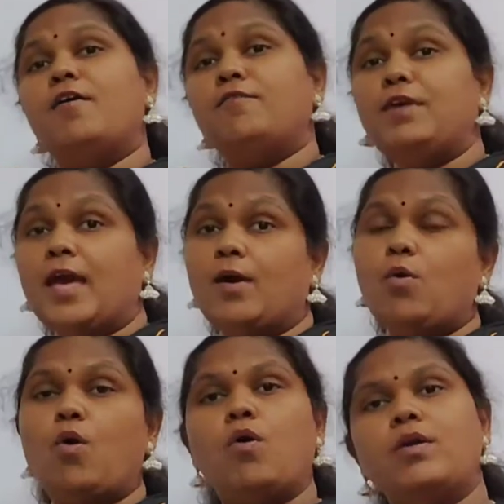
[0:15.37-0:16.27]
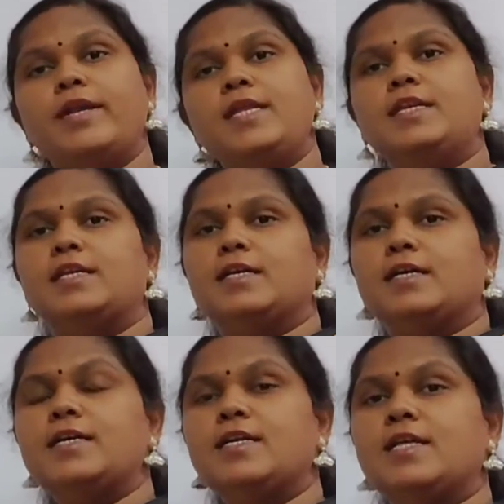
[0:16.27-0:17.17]
We have already
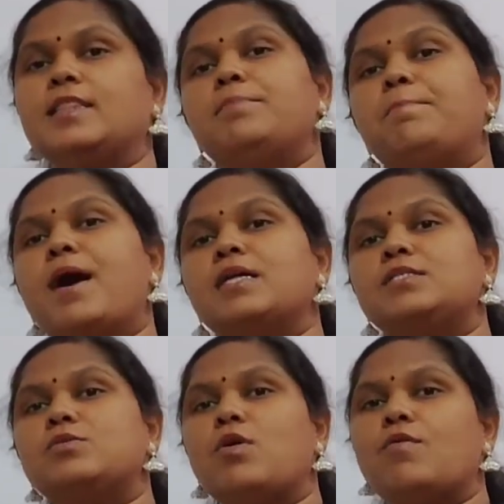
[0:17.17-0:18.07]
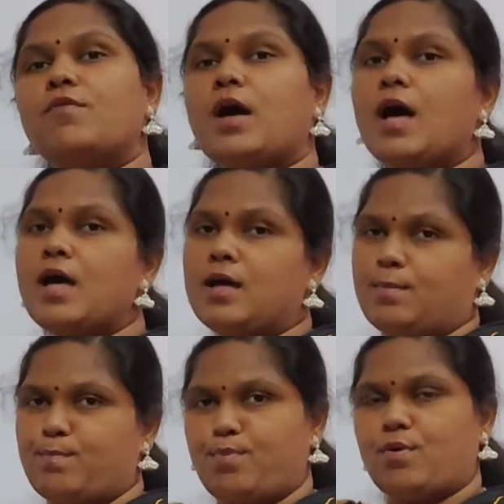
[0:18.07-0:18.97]
learned the parts of our
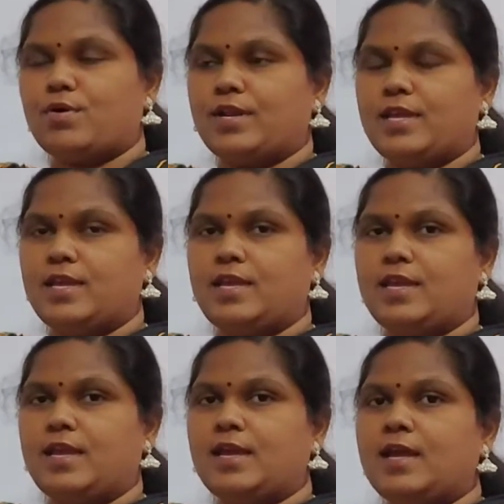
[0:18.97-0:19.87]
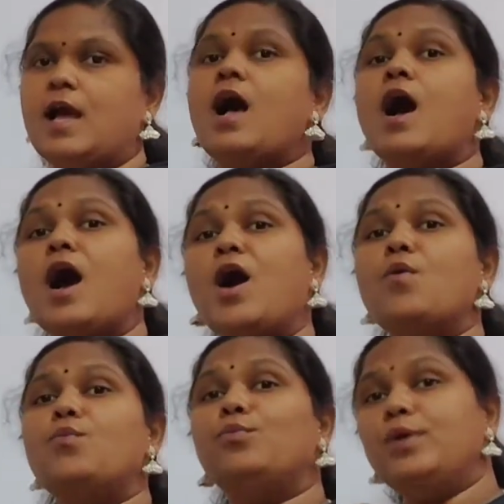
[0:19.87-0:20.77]
body.
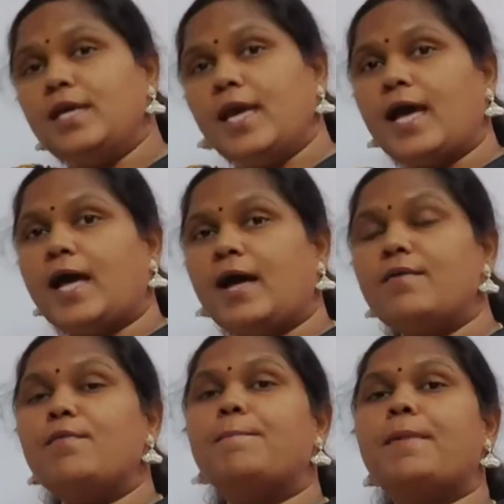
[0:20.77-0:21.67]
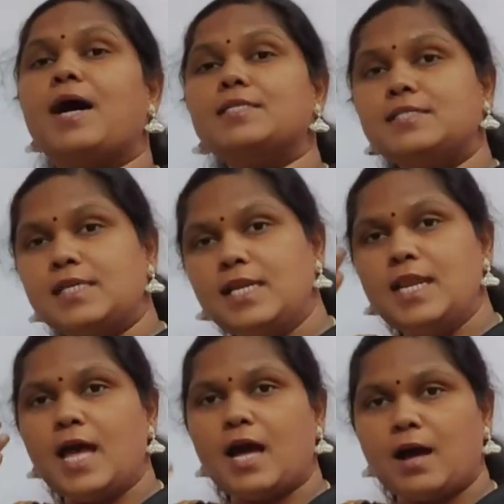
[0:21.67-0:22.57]
How we have parts
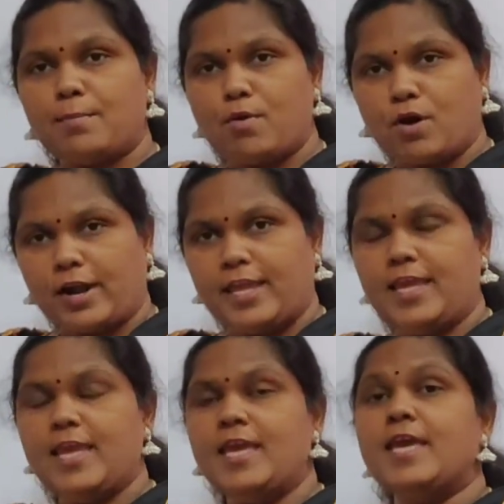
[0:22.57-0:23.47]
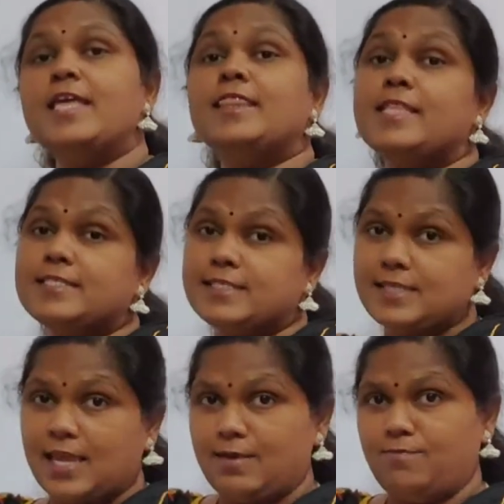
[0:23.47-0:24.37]
in our body, the
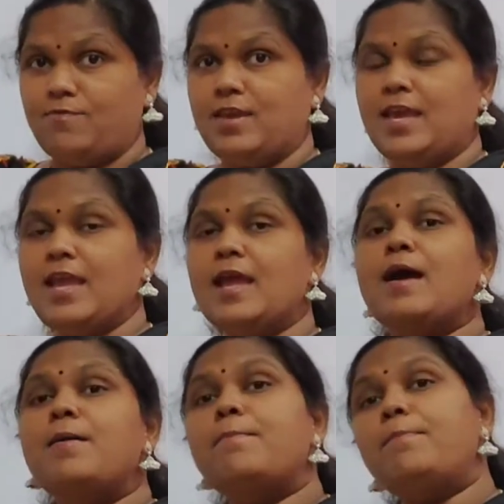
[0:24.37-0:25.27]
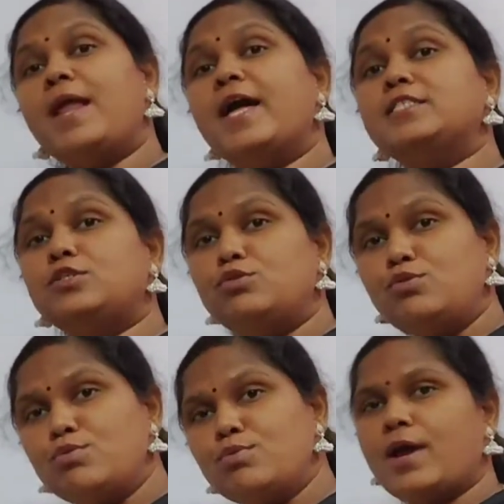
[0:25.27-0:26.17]
same way plants
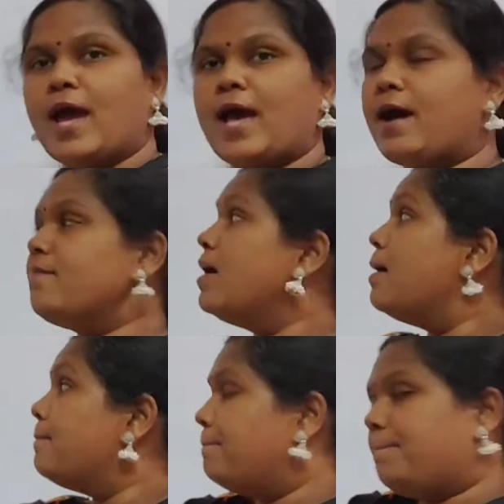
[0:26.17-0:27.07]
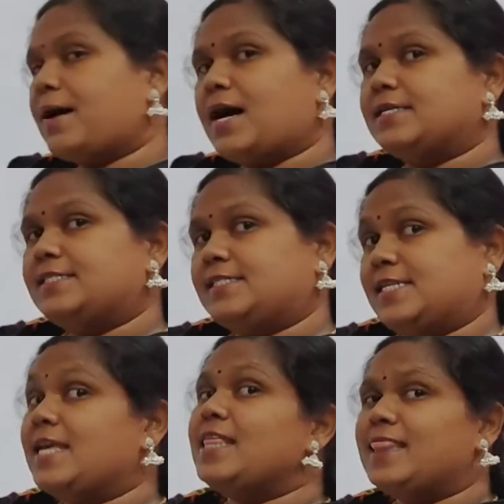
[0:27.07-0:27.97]
do have parts
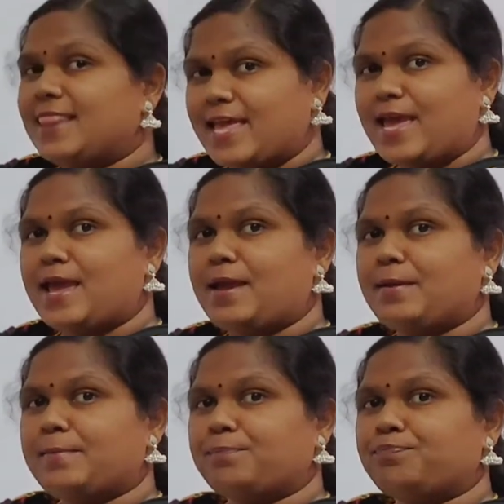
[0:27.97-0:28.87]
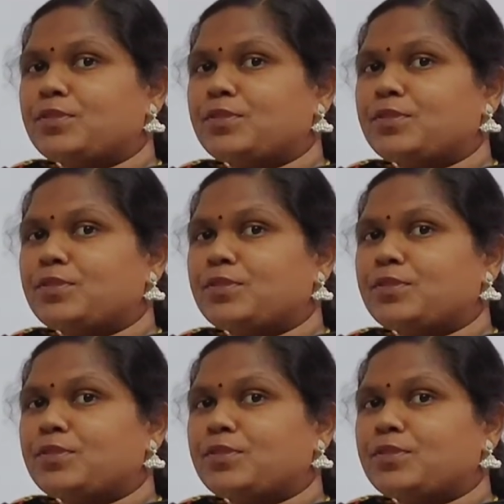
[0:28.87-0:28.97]
in them.